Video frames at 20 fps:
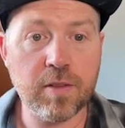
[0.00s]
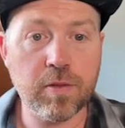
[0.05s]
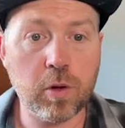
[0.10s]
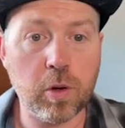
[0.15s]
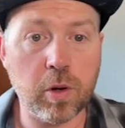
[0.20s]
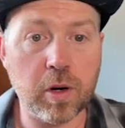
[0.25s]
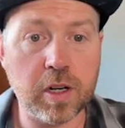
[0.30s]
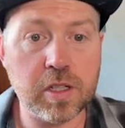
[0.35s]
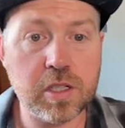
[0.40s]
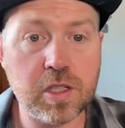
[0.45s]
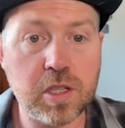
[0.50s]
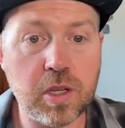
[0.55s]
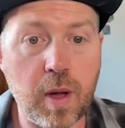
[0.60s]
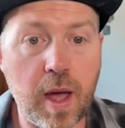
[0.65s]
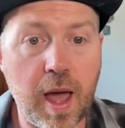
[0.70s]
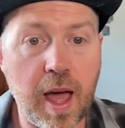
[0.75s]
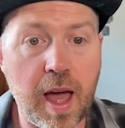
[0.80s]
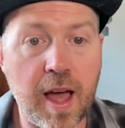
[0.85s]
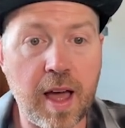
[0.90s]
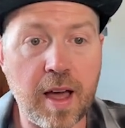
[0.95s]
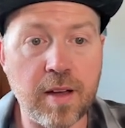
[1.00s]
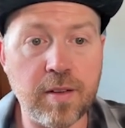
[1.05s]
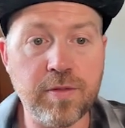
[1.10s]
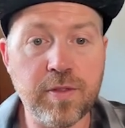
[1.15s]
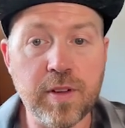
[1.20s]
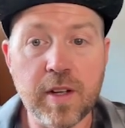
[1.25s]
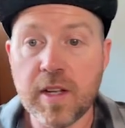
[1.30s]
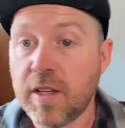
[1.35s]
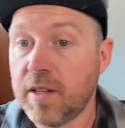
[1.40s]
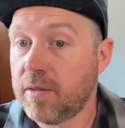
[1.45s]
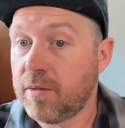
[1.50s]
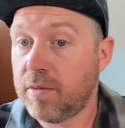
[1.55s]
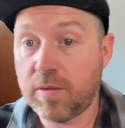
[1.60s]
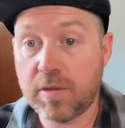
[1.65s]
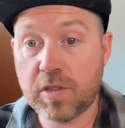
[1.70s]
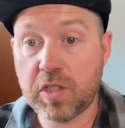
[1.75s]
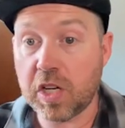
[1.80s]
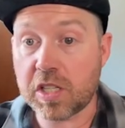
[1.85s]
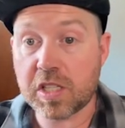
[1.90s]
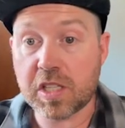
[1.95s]
of course, you have
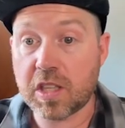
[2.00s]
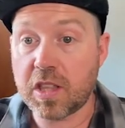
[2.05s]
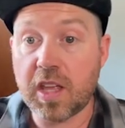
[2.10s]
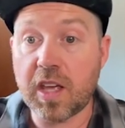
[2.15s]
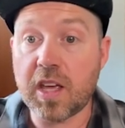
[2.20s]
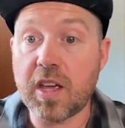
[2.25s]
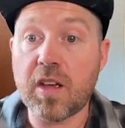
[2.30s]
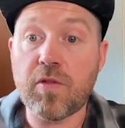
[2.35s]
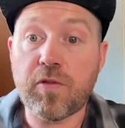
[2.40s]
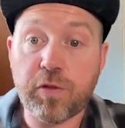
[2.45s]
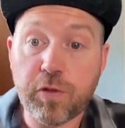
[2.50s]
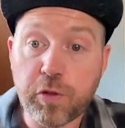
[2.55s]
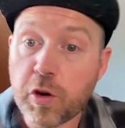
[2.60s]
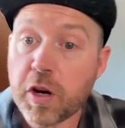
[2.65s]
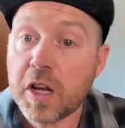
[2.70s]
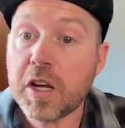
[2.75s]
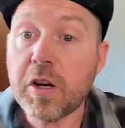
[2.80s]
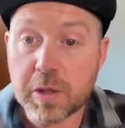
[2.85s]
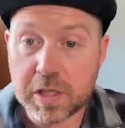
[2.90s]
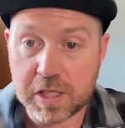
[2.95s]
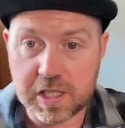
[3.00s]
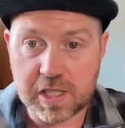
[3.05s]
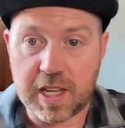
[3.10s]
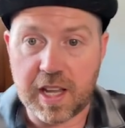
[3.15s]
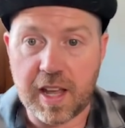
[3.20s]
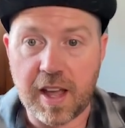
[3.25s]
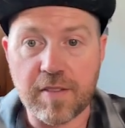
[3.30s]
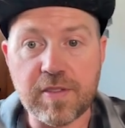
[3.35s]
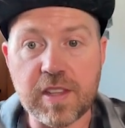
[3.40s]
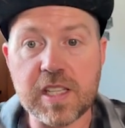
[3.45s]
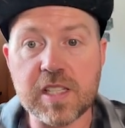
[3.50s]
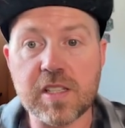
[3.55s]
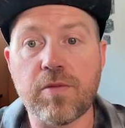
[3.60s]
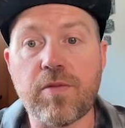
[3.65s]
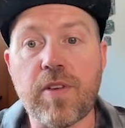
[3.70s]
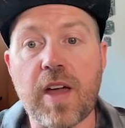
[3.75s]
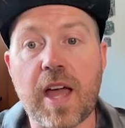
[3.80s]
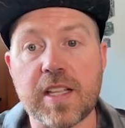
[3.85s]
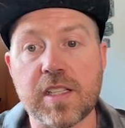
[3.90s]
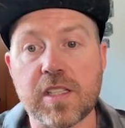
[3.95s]
just the frequency of these
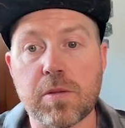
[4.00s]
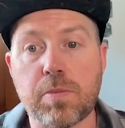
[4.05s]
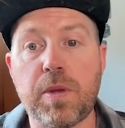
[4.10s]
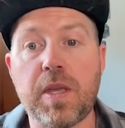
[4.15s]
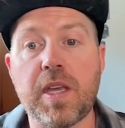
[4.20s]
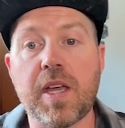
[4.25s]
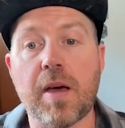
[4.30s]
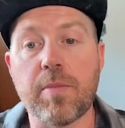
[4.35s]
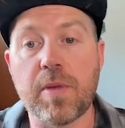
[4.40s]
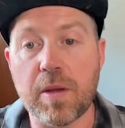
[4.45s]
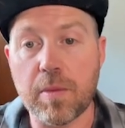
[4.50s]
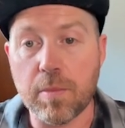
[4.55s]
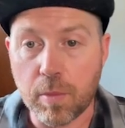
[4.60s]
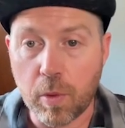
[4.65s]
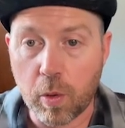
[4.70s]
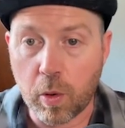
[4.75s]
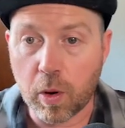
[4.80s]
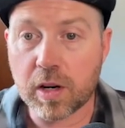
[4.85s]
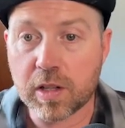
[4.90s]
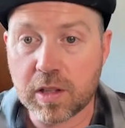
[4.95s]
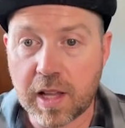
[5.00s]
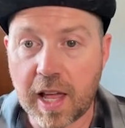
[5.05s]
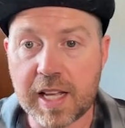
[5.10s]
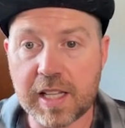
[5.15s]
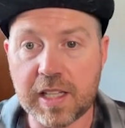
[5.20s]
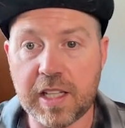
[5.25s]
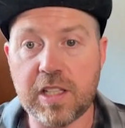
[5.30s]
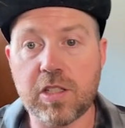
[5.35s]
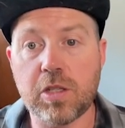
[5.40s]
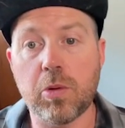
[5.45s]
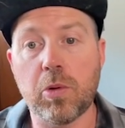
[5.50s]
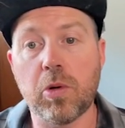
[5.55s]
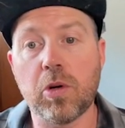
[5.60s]
events becoming more likely to